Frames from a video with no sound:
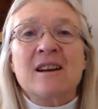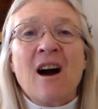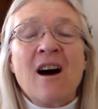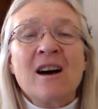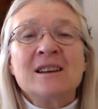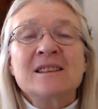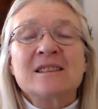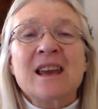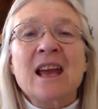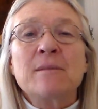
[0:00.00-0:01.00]
God
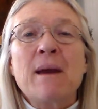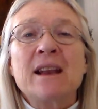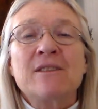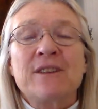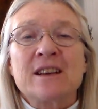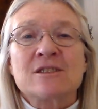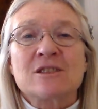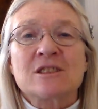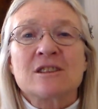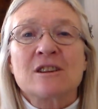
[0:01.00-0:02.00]
can
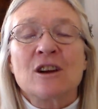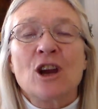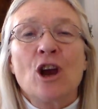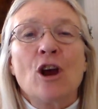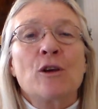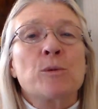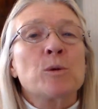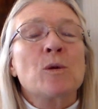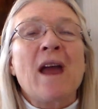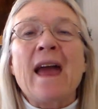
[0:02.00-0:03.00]
manifest
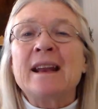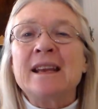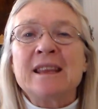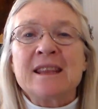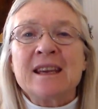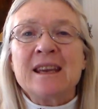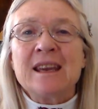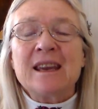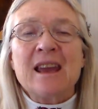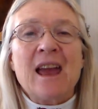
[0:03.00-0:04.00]
through
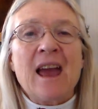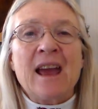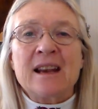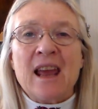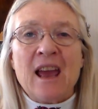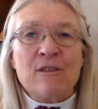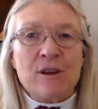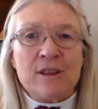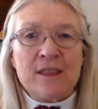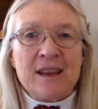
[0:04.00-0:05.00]
anything and
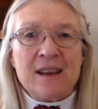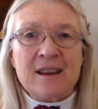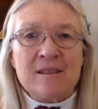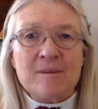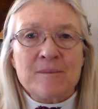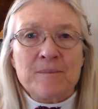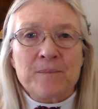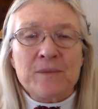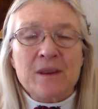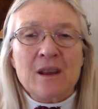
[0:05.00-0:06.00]
everything
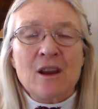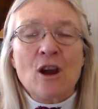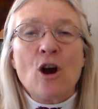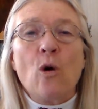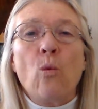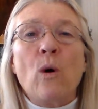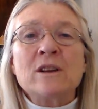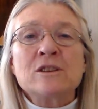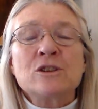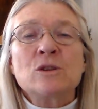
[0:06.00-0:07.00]

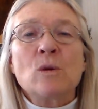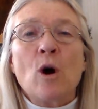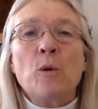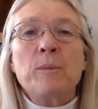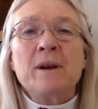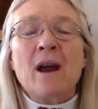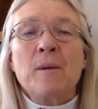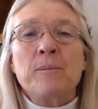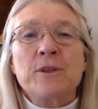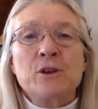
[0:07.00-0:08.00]
once you open up